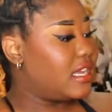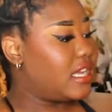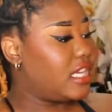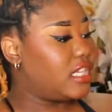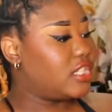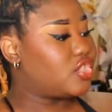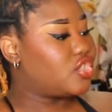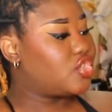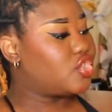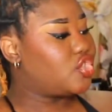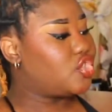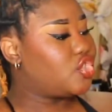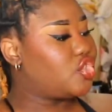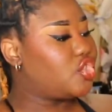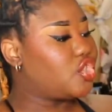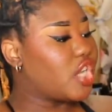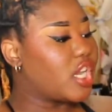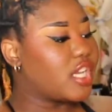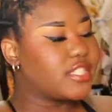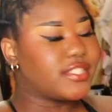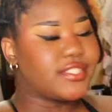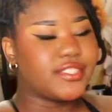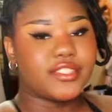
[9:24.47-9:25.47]
It's
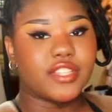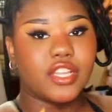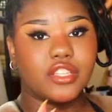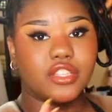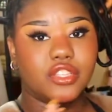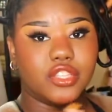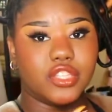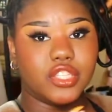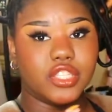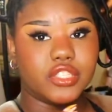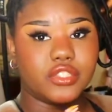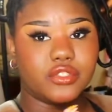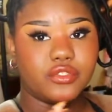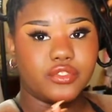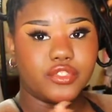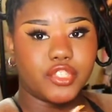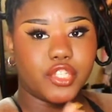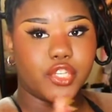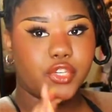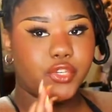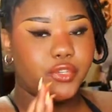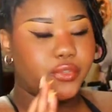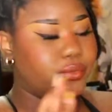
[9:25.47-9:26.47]
just a little
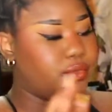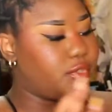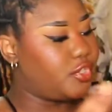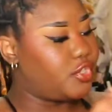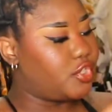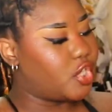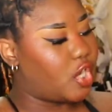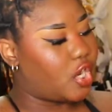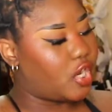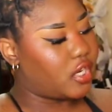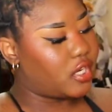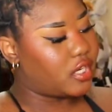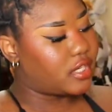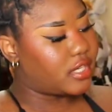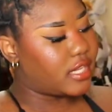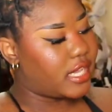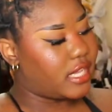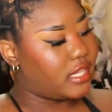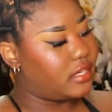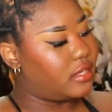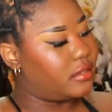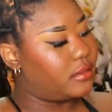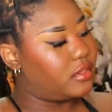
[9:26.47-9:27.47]
too dark
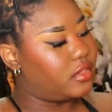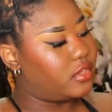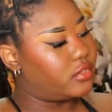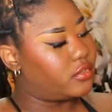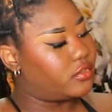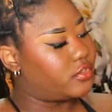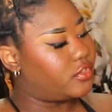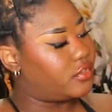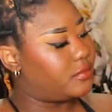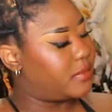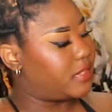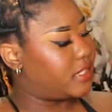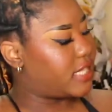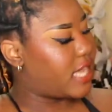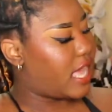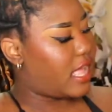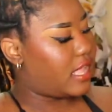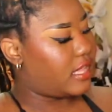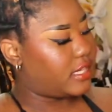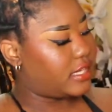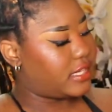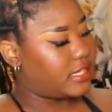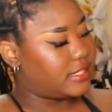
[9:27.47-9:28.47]
and a little too
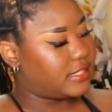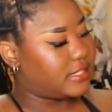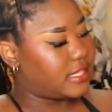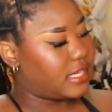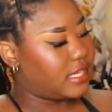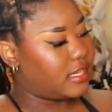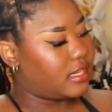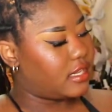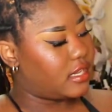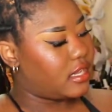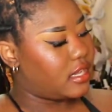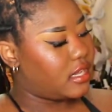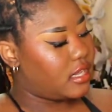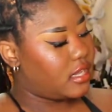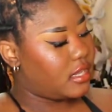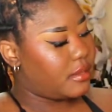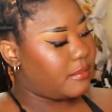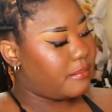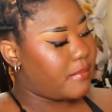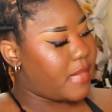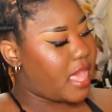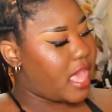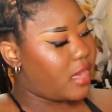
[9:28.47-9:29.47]
metallic. It's like
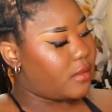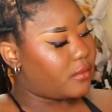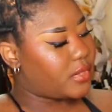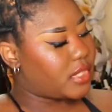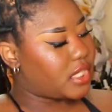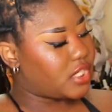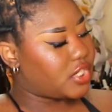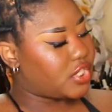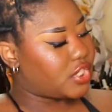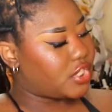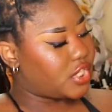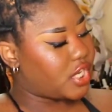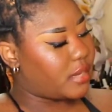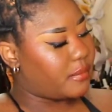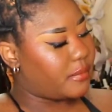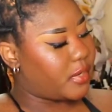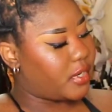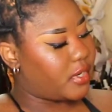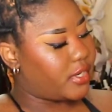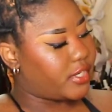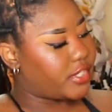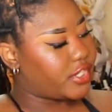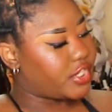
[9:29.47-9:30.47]
matte with a
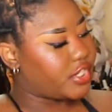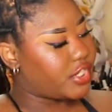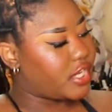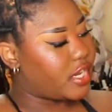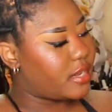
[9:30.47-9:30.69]
shimmer.